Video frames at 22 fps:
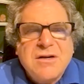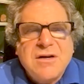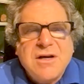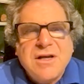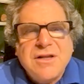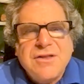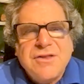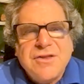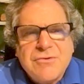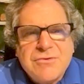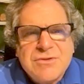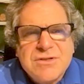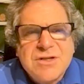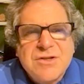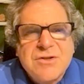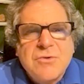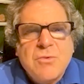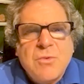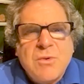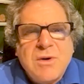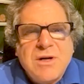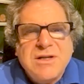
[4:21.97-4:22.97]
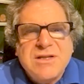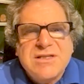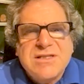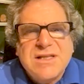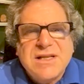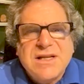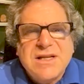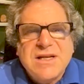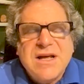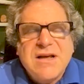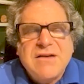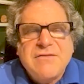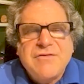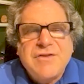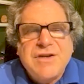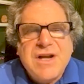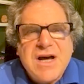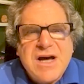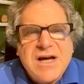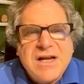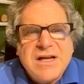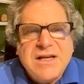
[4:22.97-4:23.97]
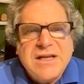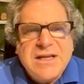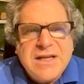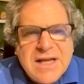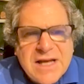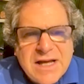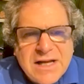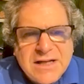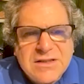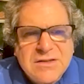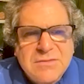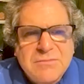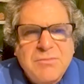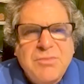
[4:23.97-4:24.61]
And those are the ones that have not yet